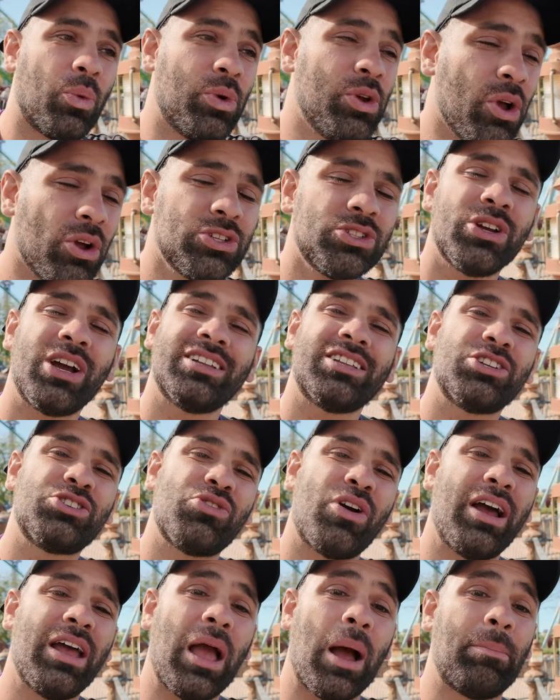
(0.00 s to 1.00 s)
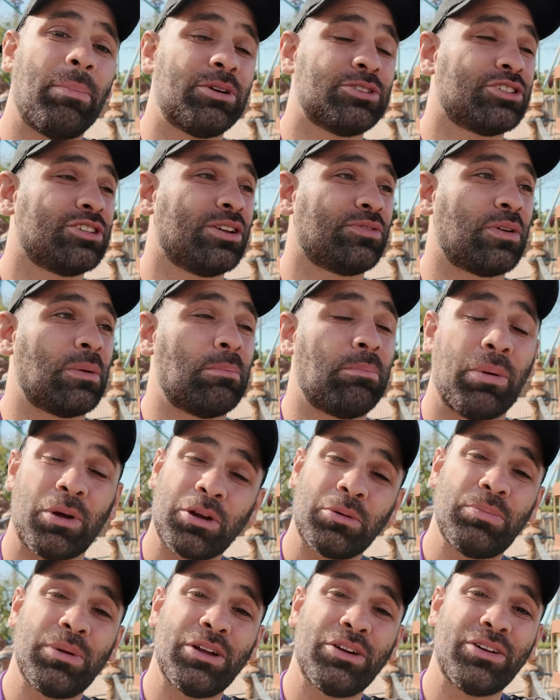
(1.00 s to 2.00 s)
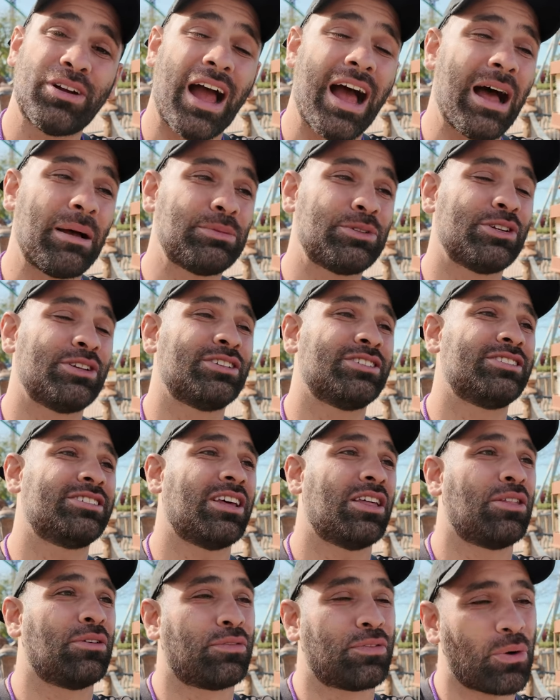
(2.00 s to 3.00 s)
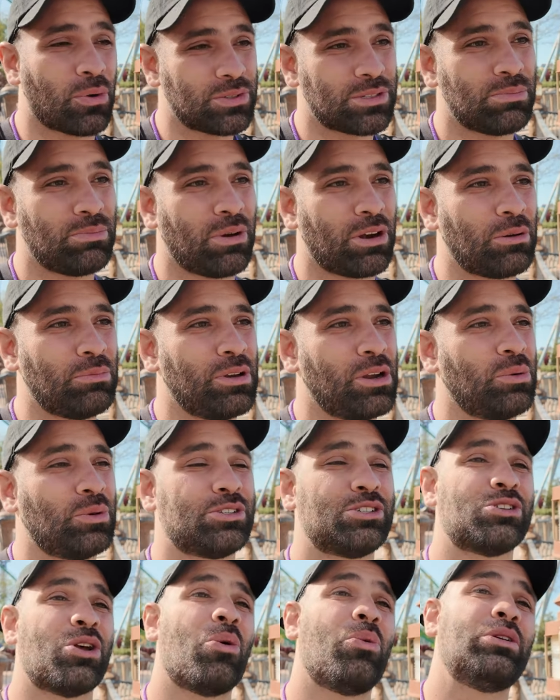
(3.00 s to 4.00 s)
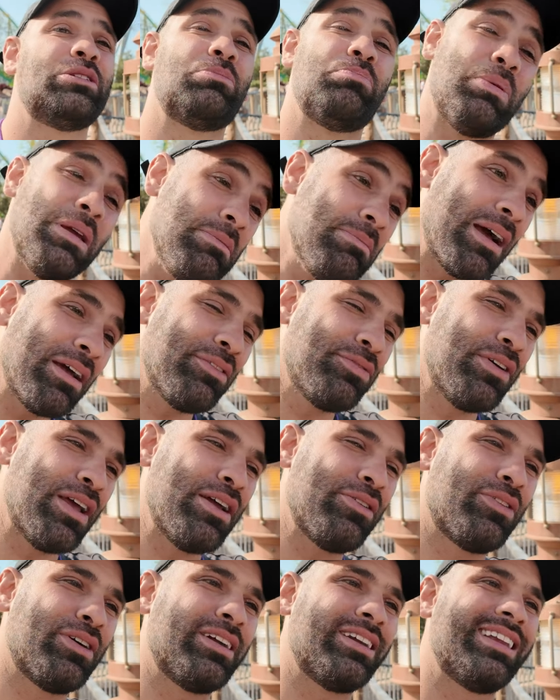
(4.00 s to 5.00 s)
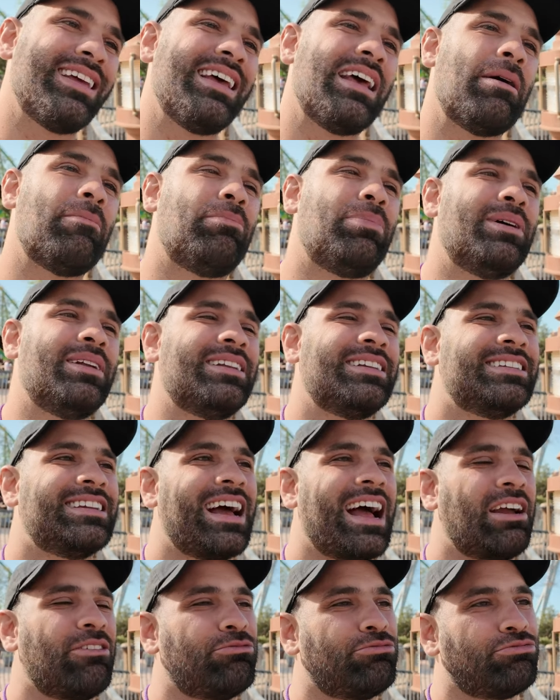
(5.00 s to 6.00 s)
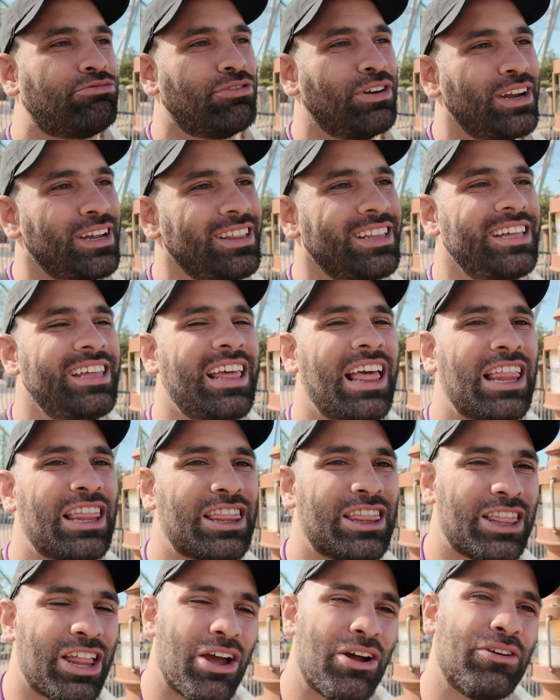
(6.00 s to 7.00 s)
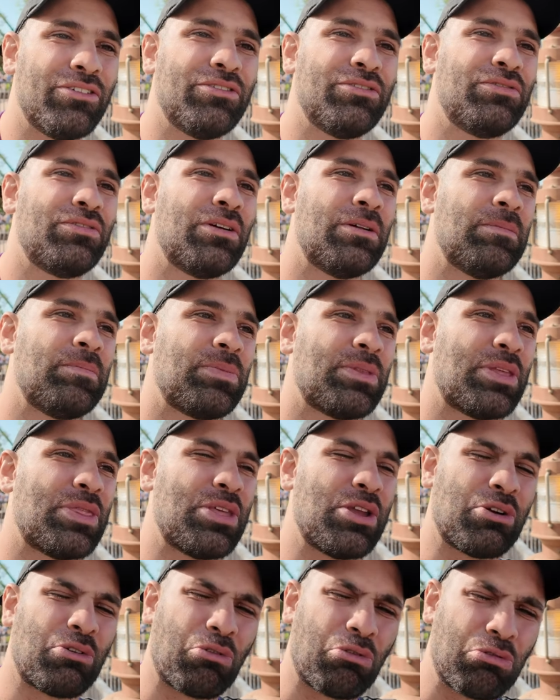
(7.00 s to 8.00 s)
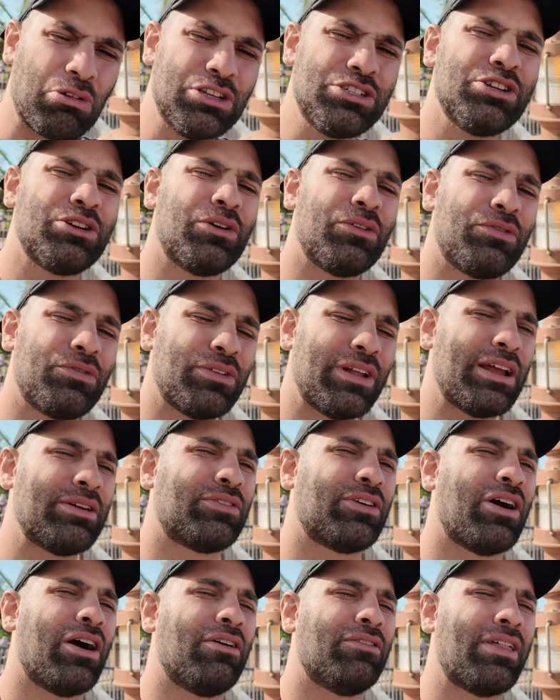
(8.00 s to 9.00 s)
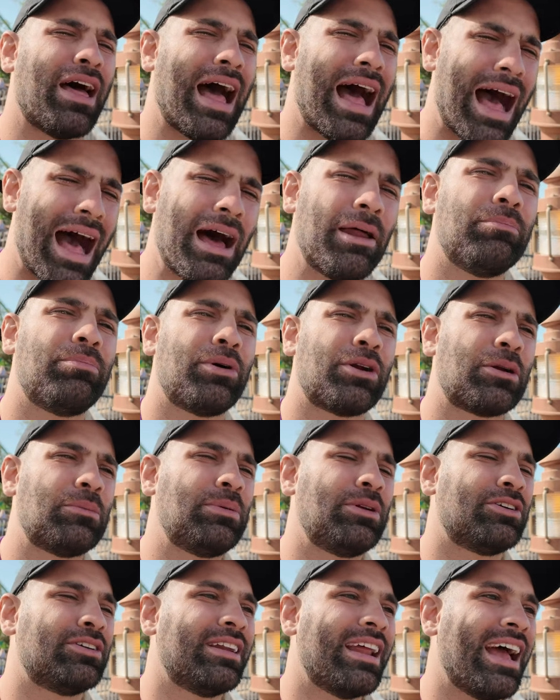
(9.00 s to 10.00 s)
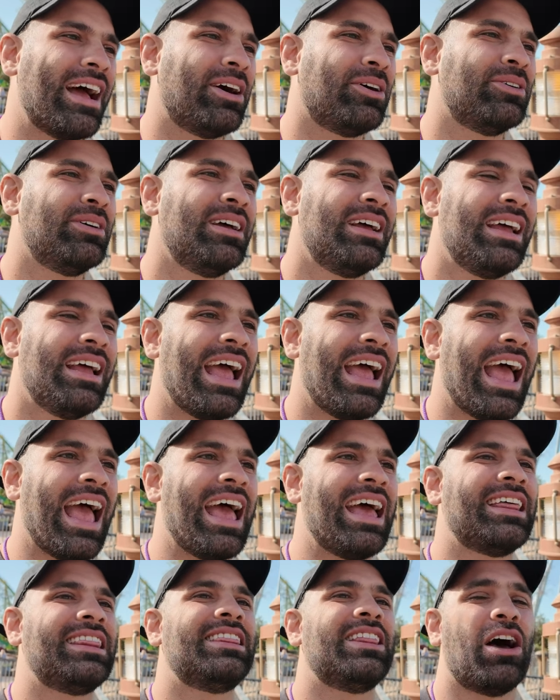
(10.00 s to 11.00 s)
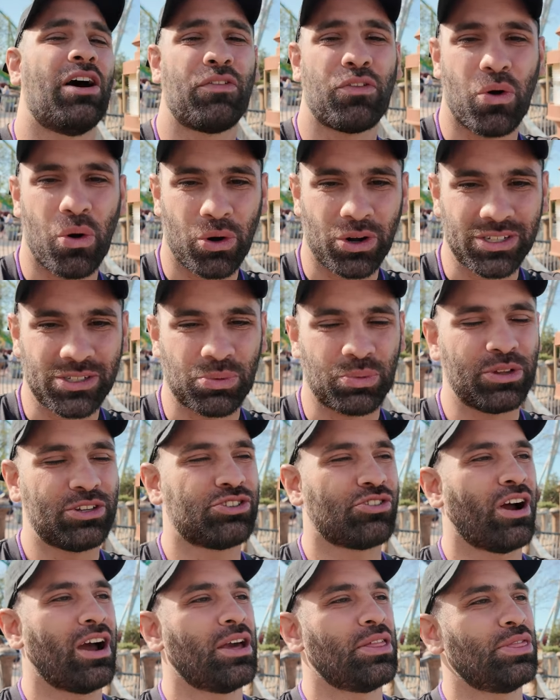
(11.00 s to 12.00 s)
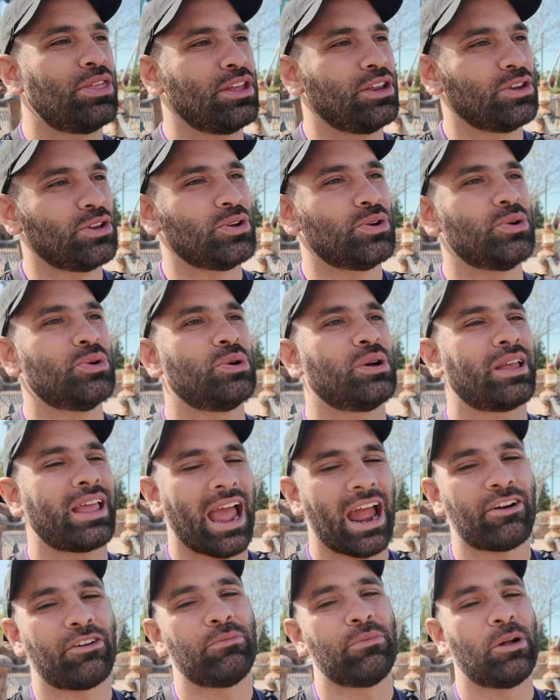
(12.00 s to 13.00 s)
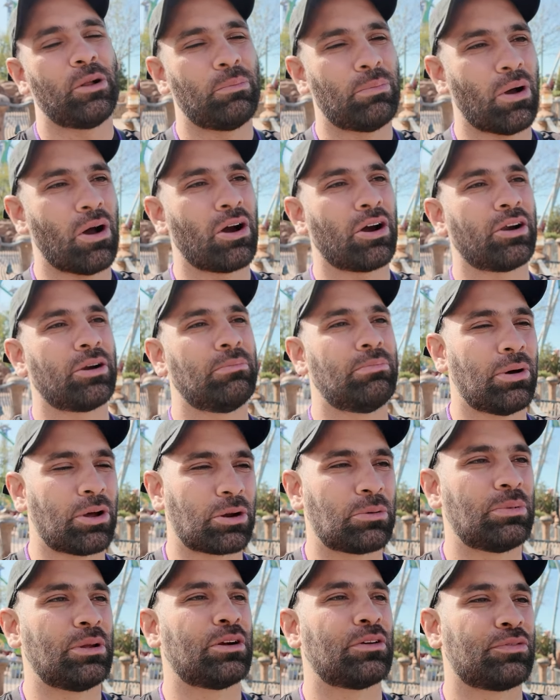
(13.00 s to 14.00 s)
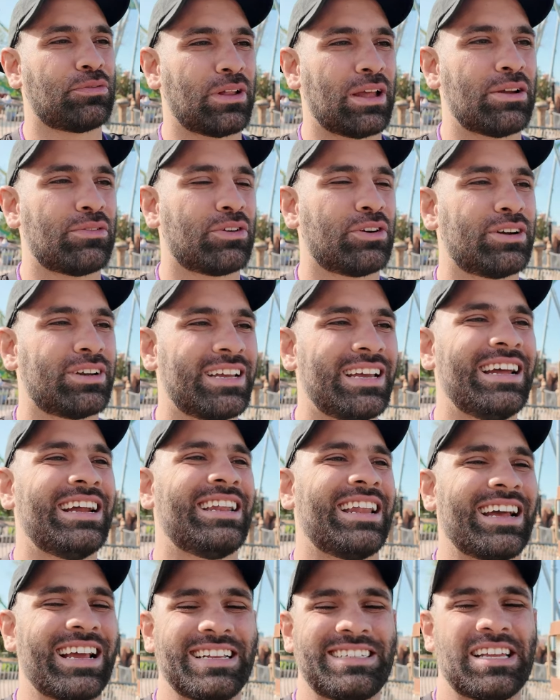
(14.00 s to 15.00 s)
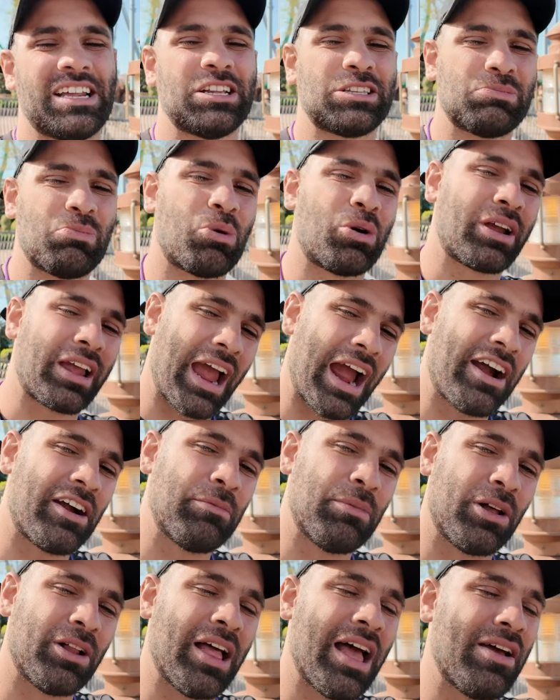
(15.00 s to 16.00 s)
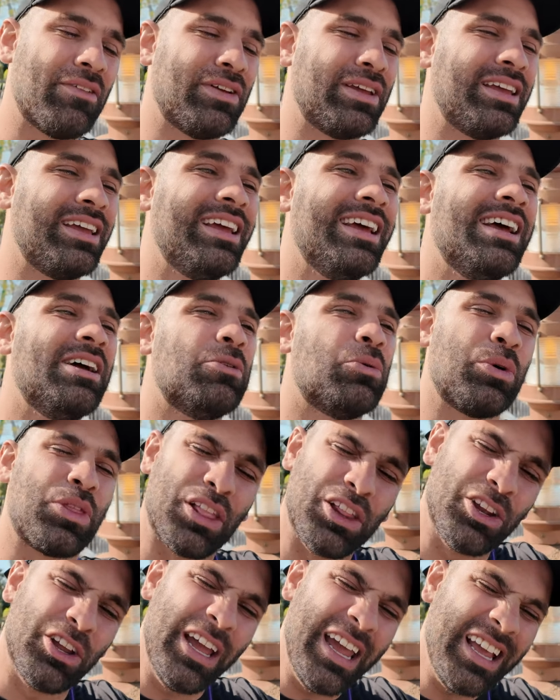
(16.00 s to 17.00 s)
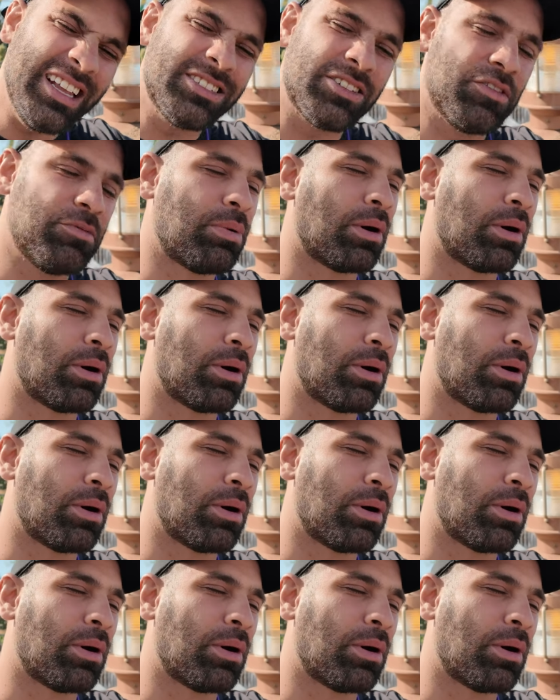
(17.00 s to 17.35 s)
We also got to try a bunch of different Butterbeer options, the frozen Butterbeer, which has always been my favorite, but I really love the original flavor of the hot Butterbeer now. And of course, we tried the new caramel bar Butterbeer flavored. Like I said, it's more caramel heavy with a little hint of